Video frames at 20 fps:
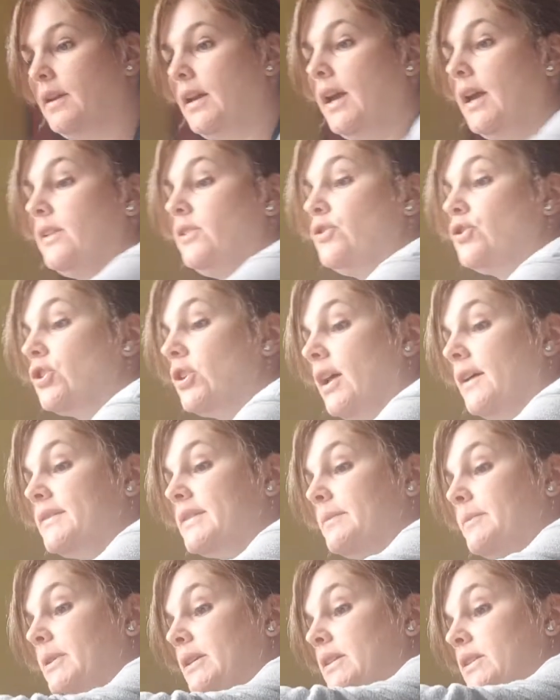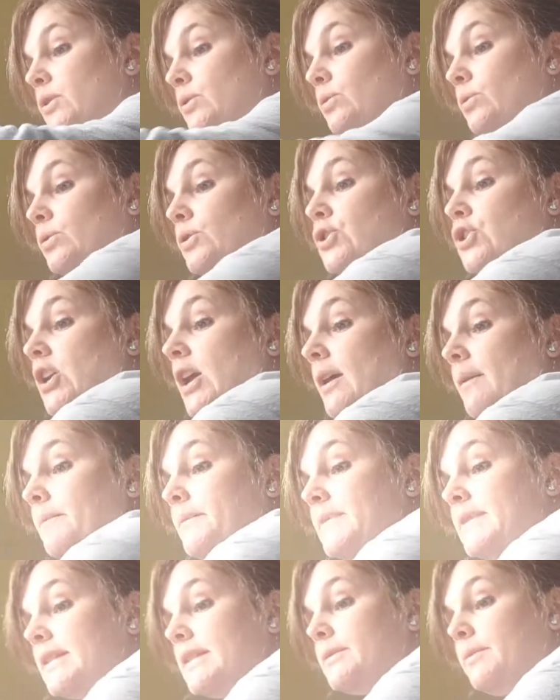And you should have some of these cool
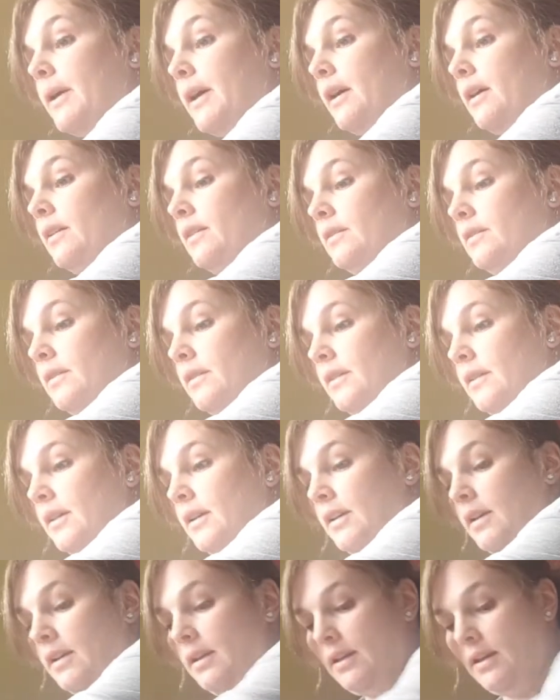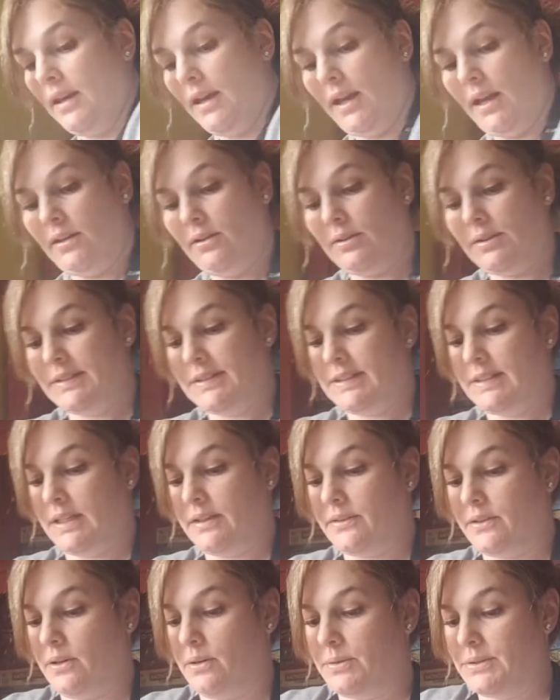gems as well. And you can
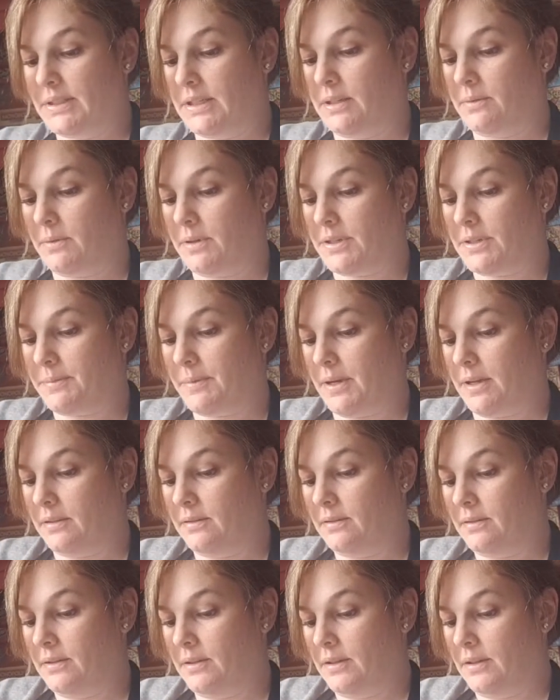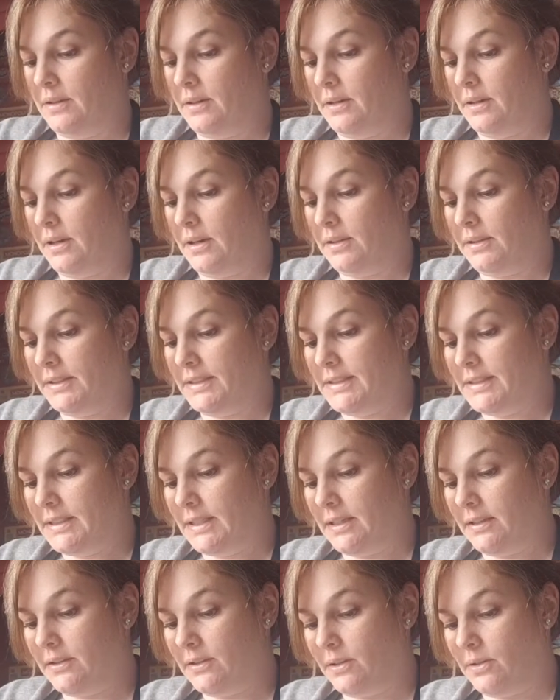stick those anywhere as well. I like
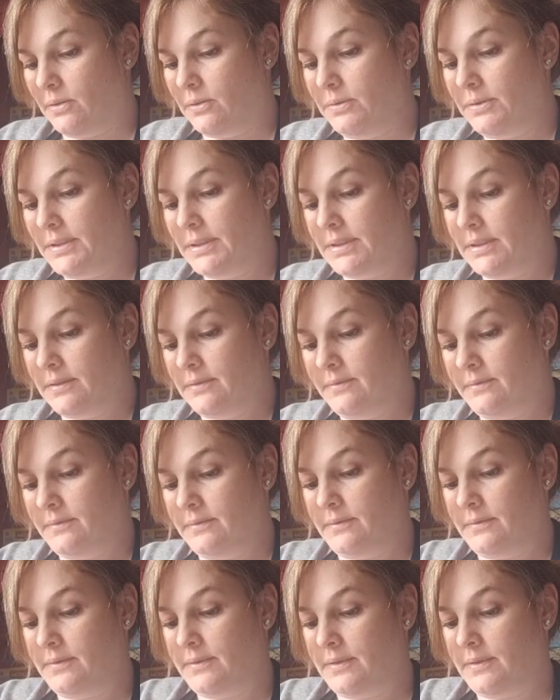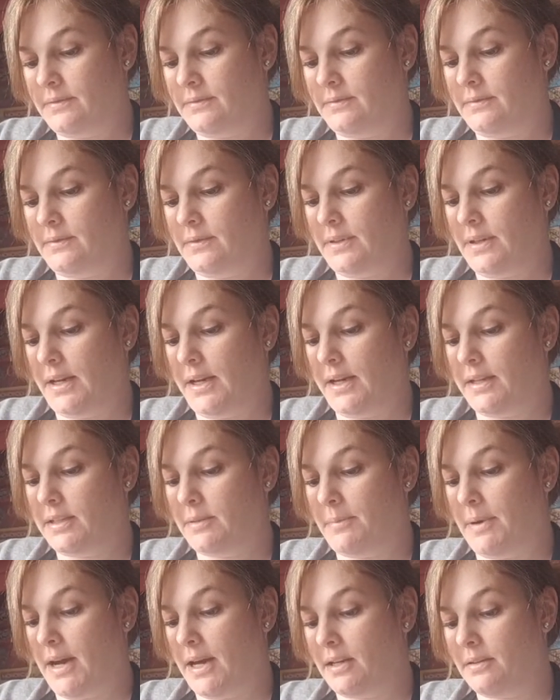sticking those on the
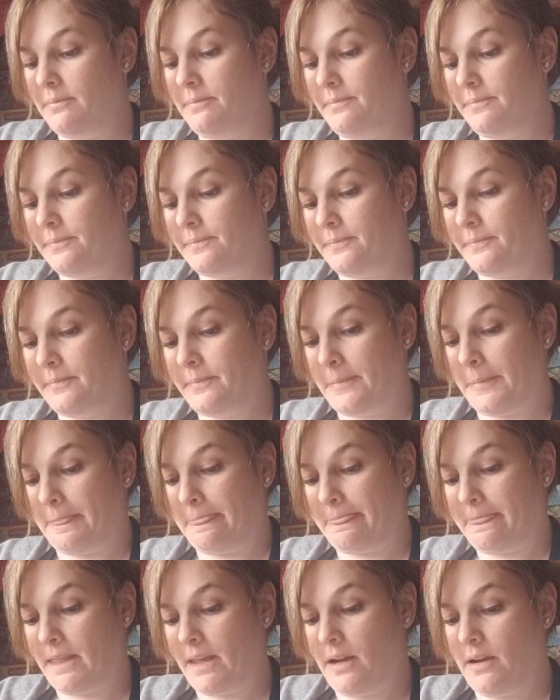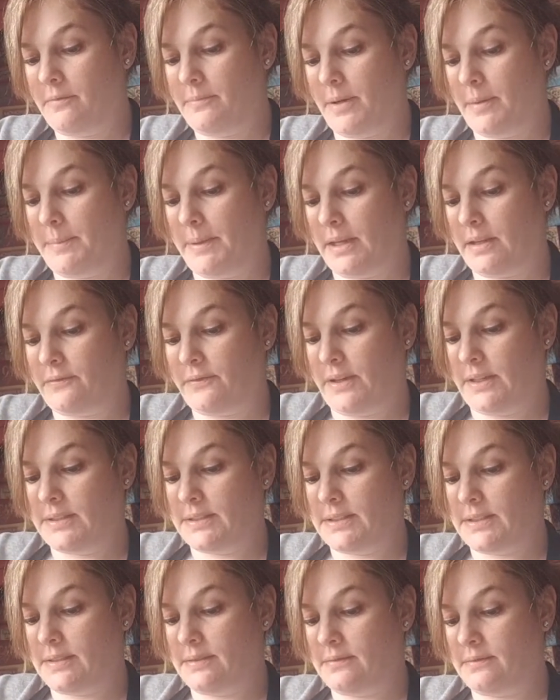bottom of my picket
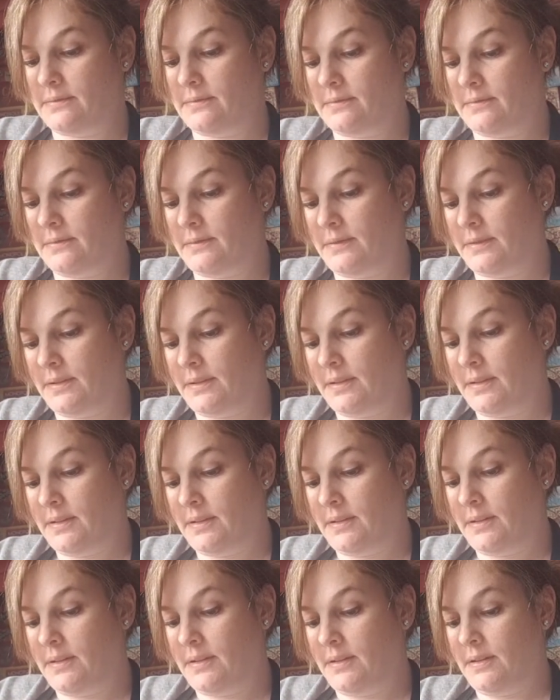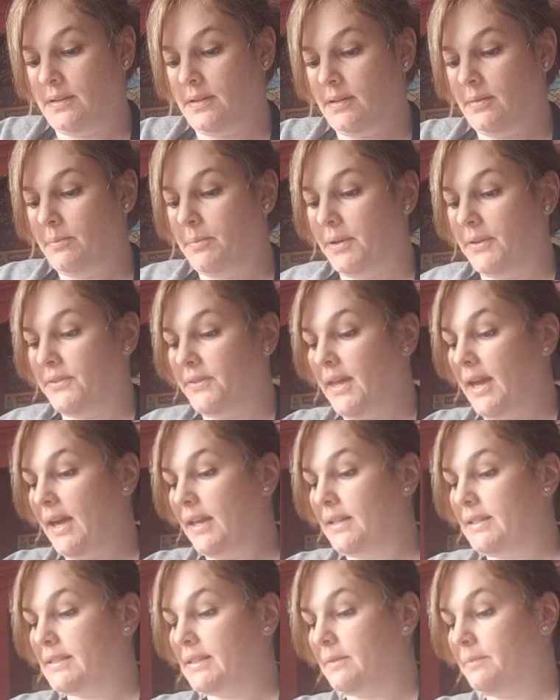fence. But
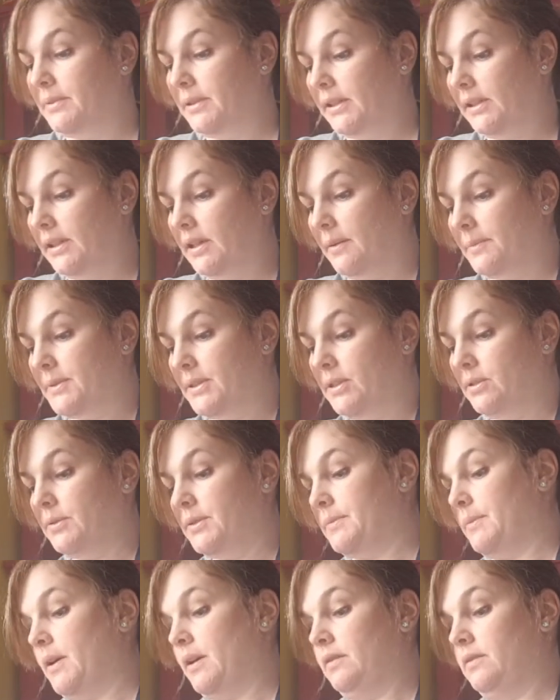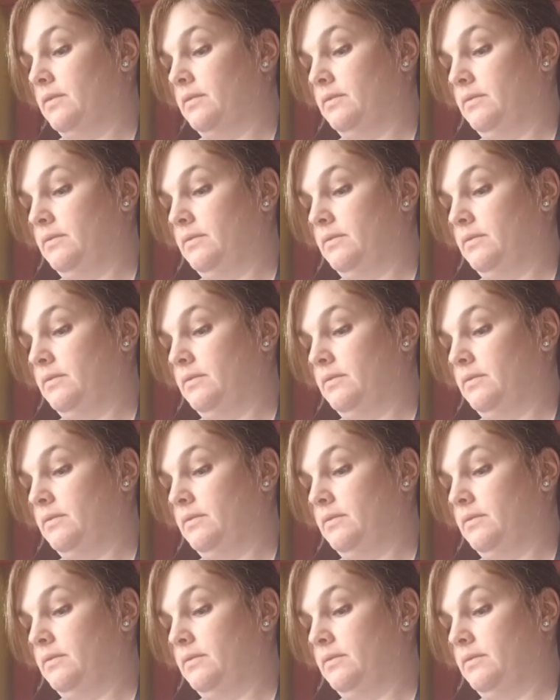that is completely up to you as well.